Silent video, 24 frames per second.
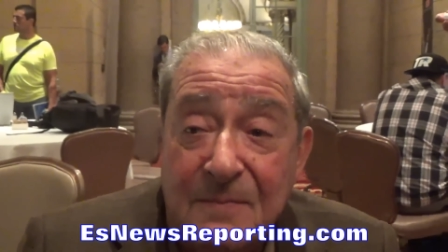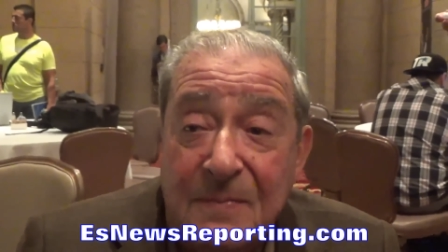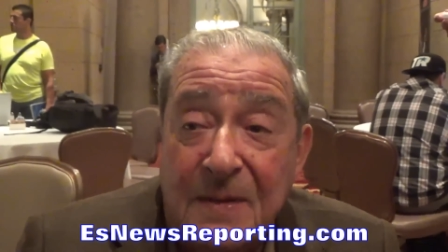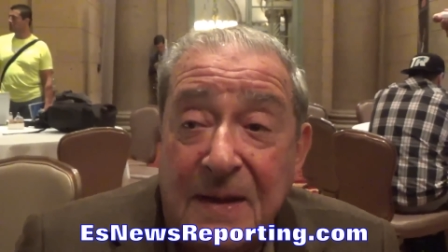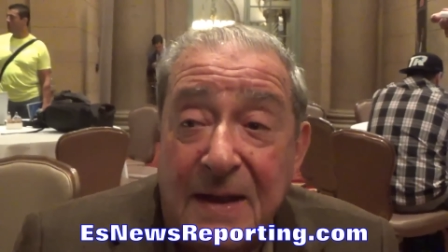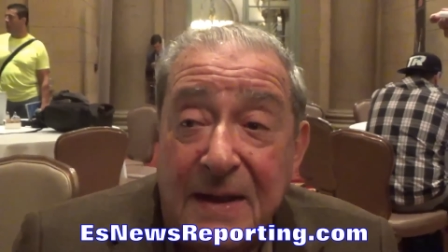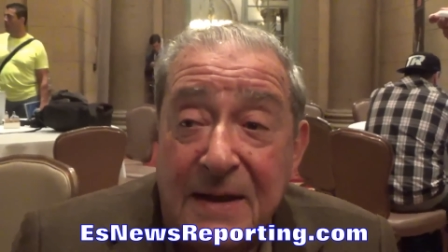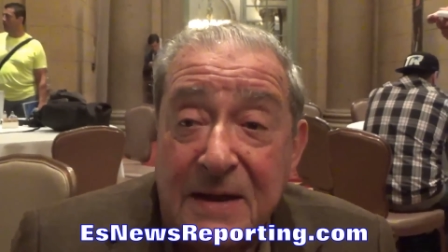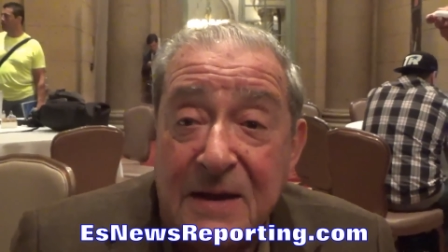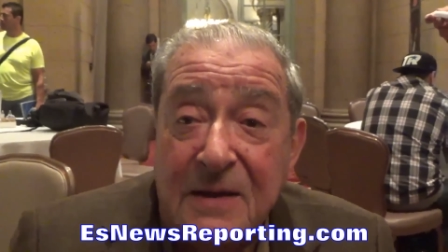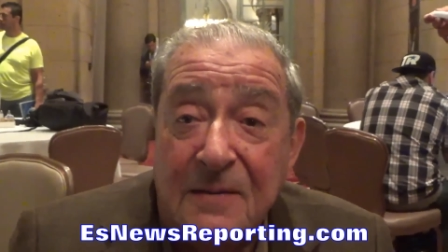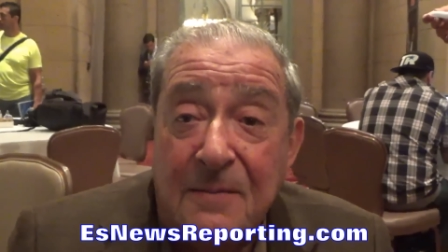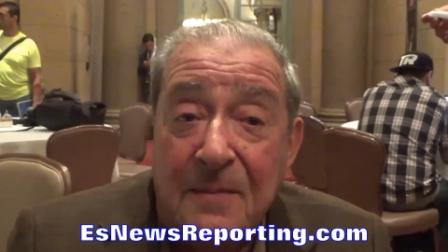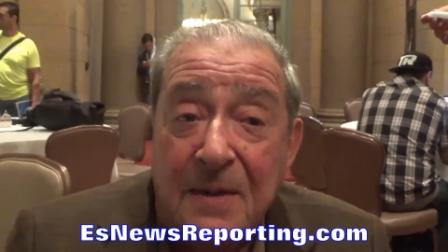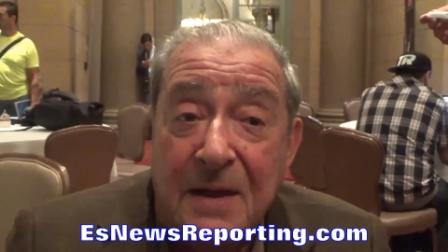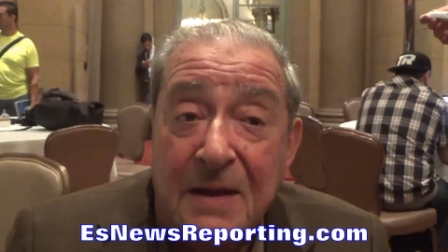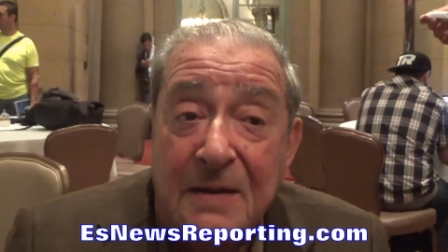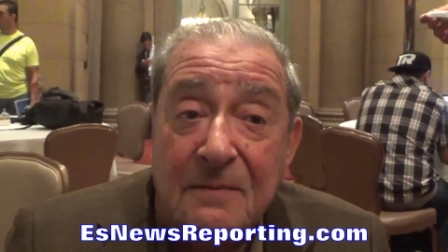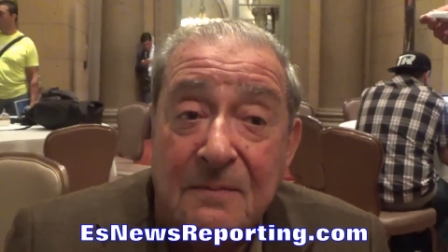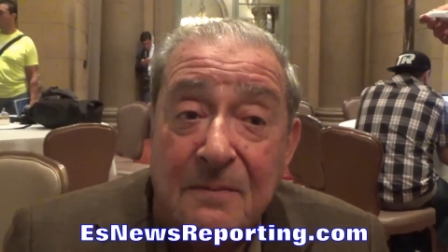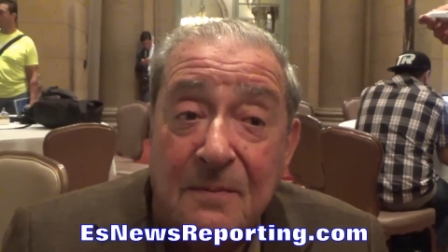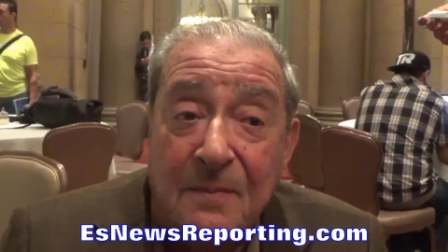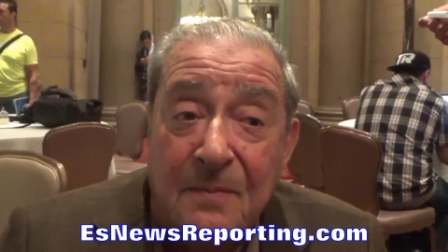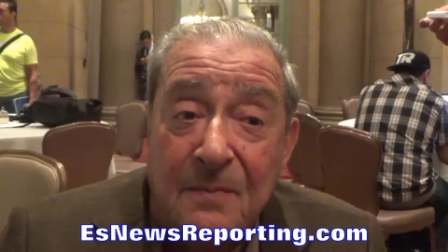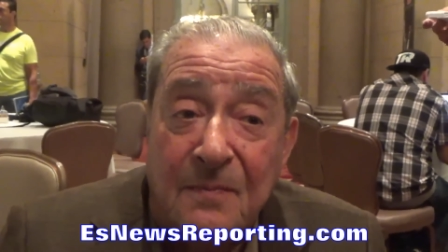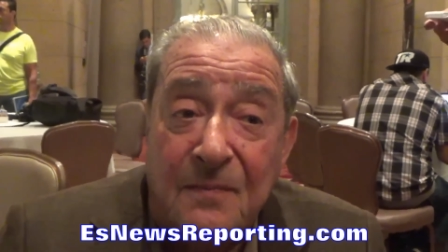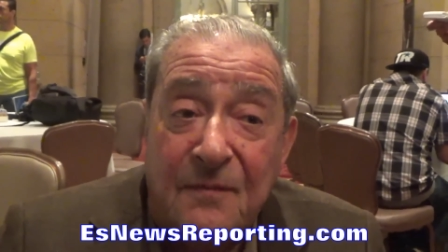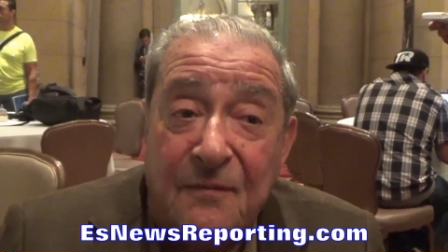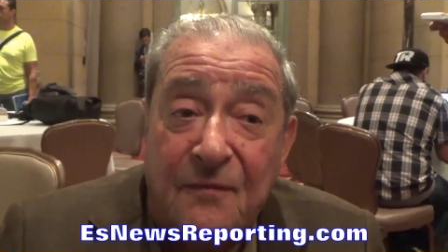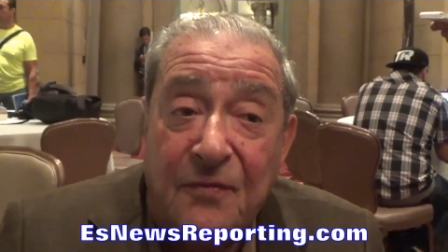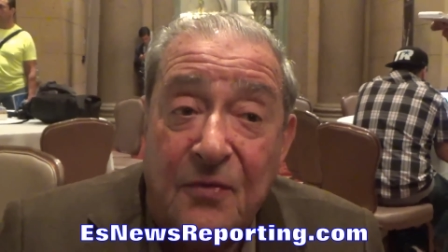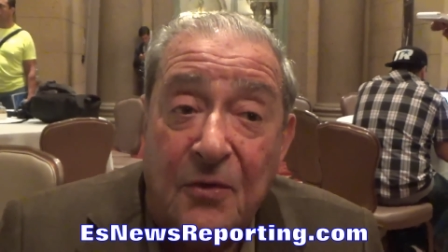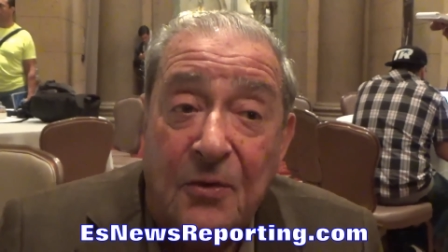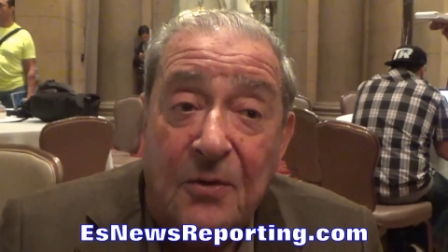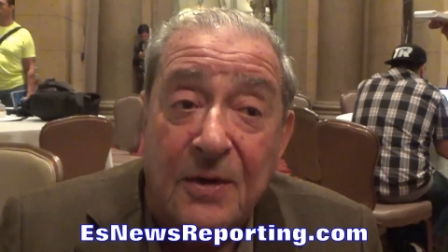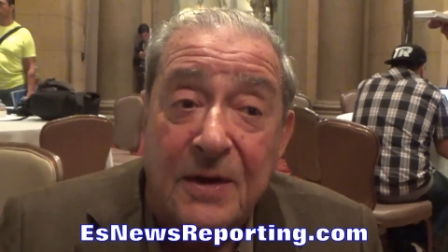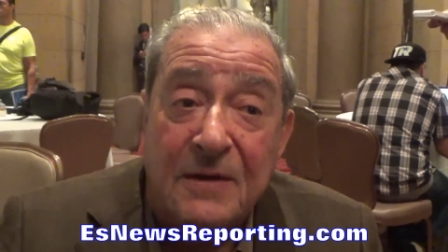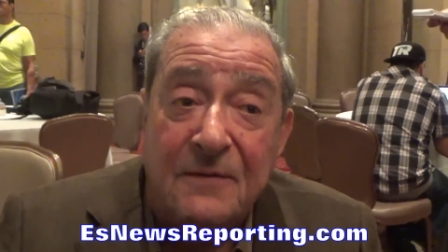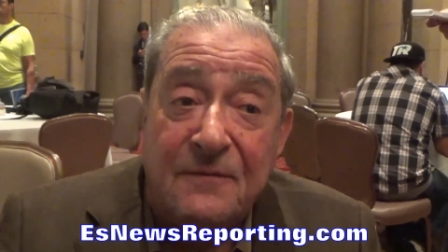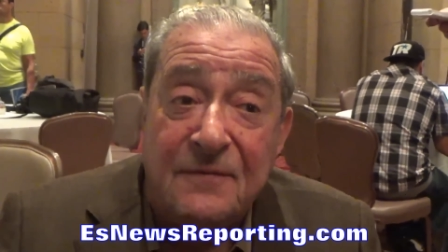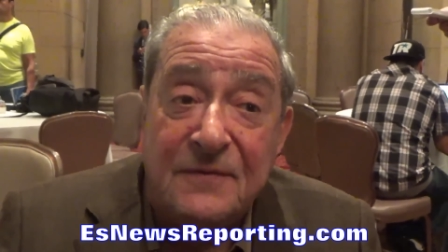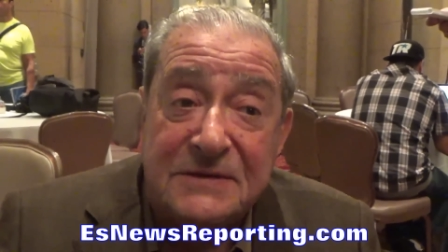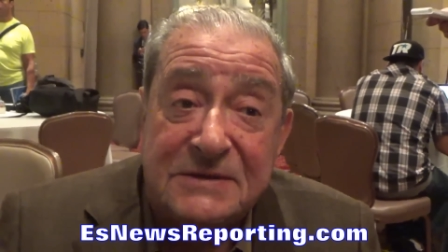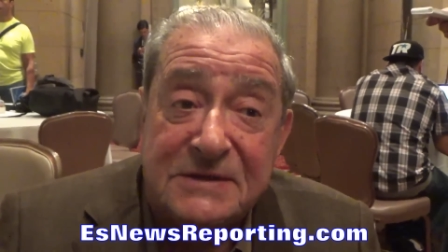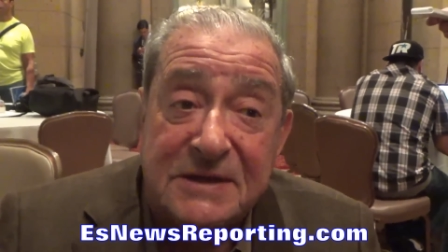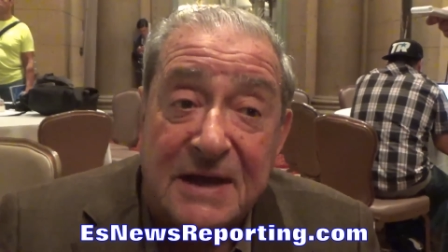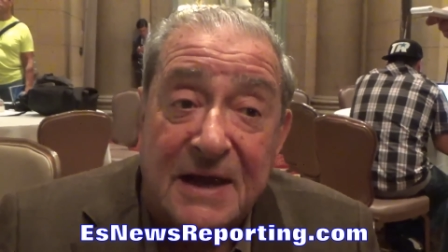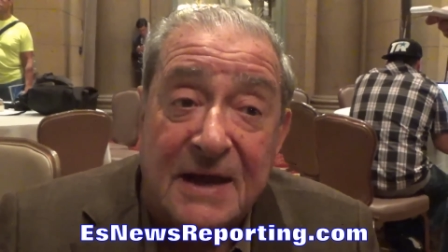I, commend Floyd for
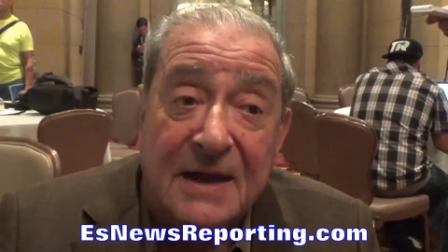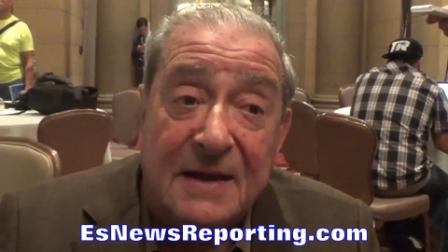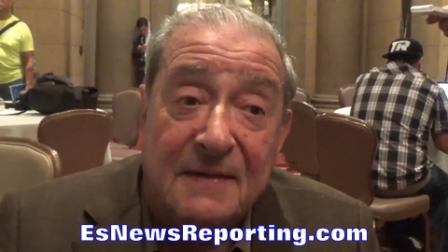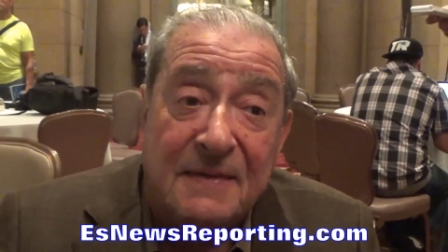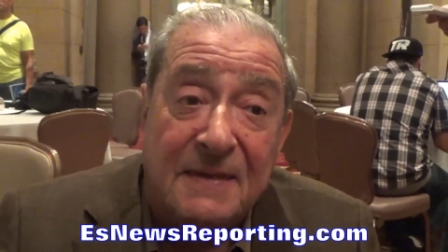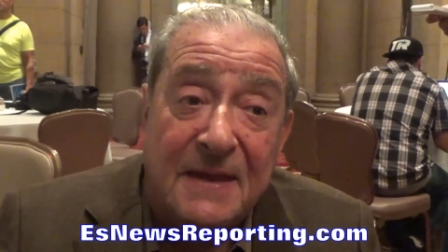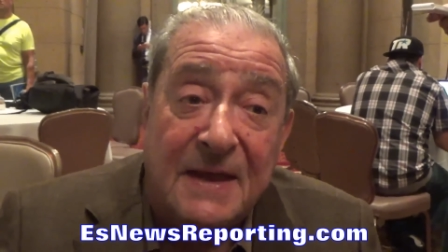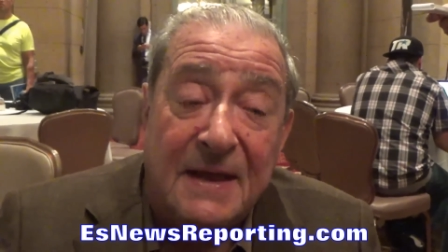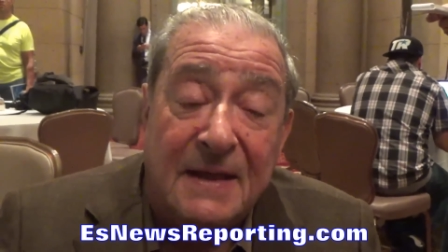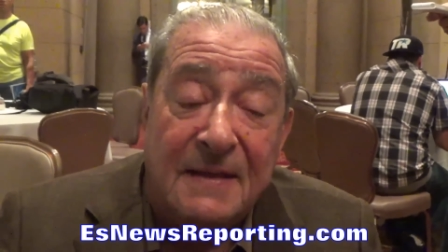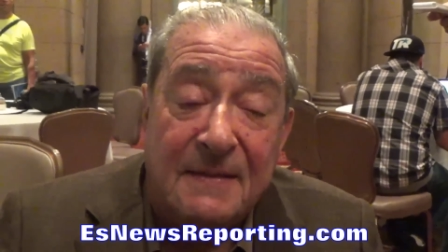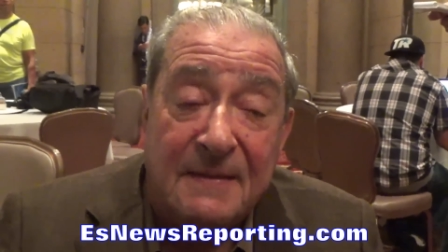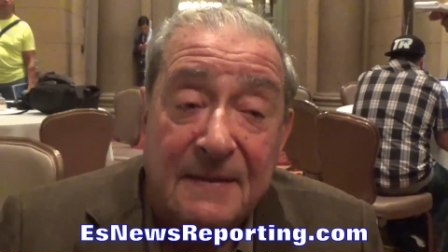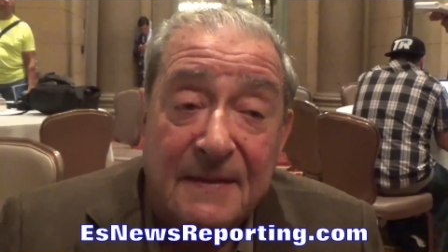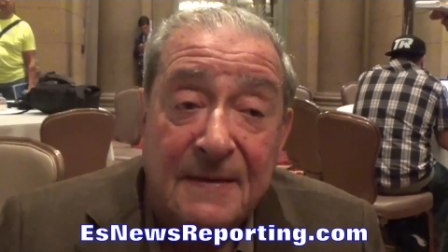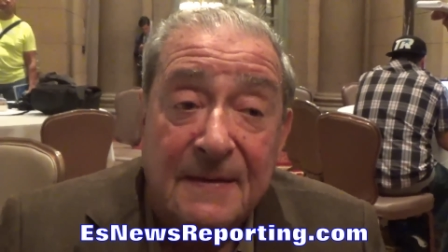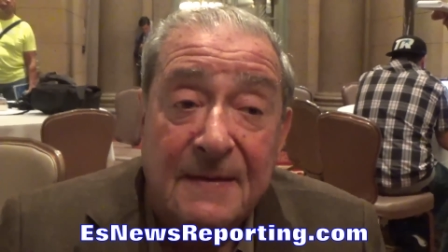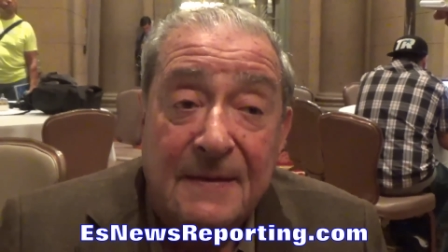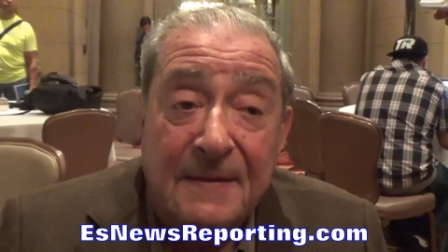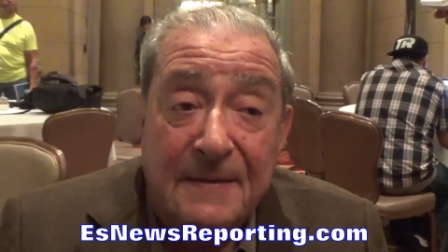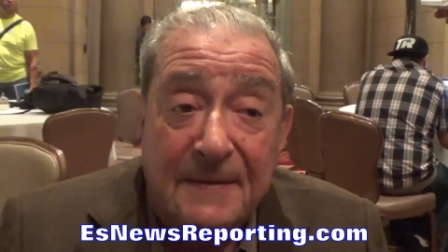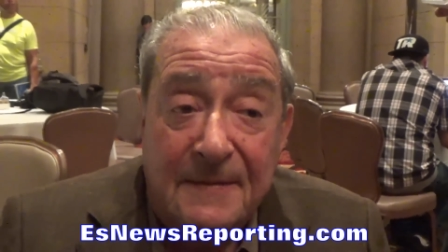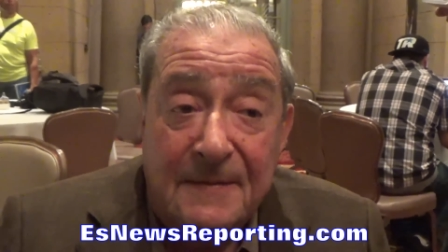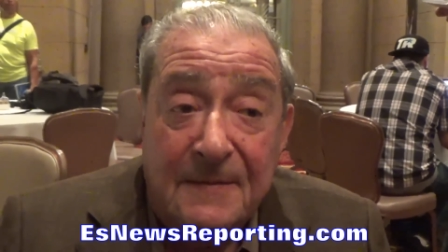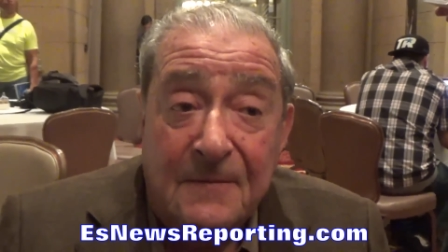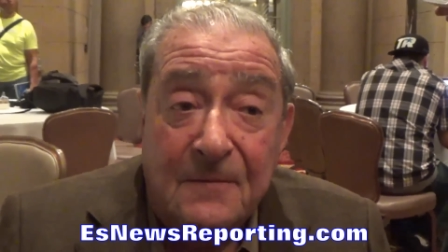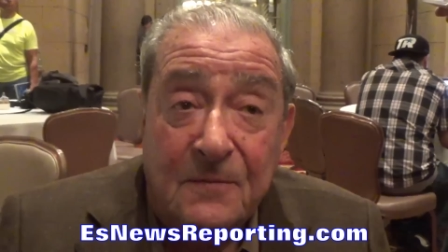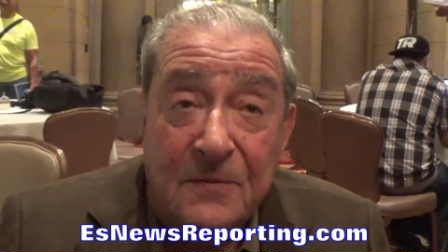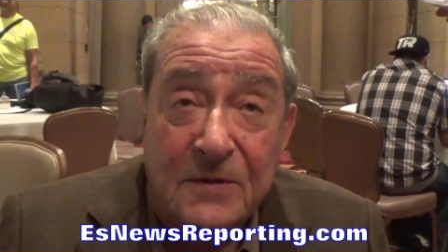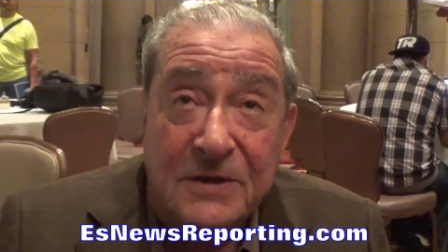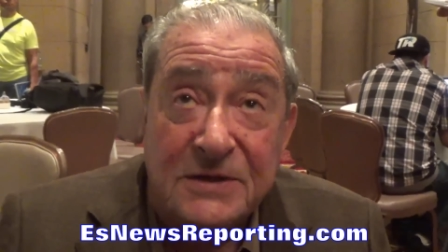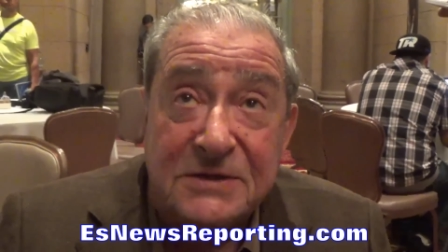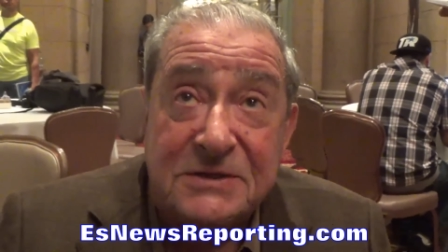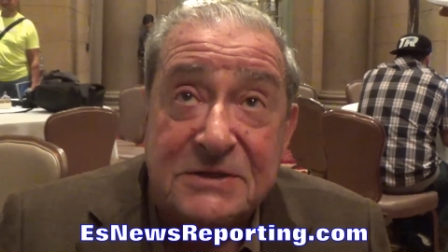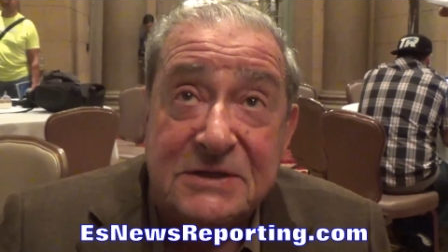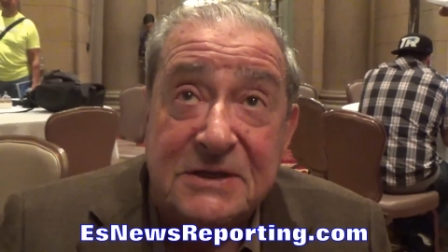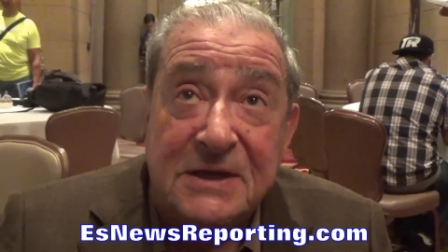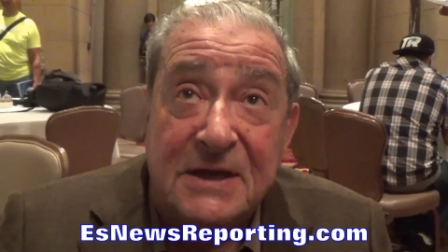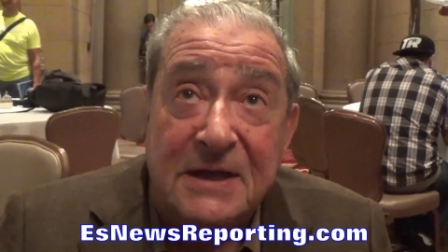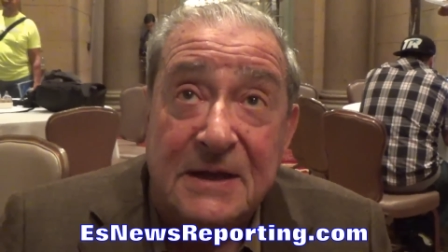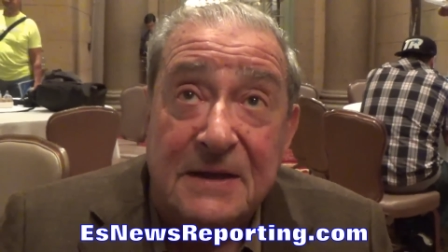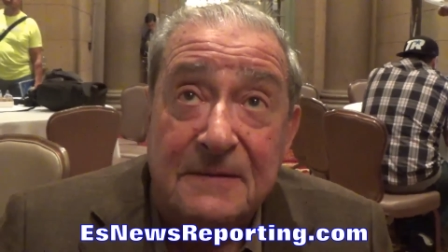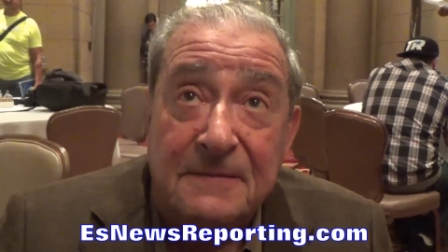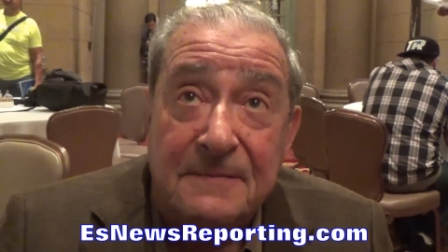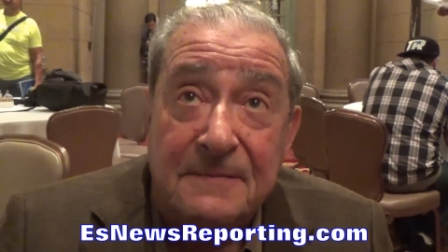saying that. We'll see.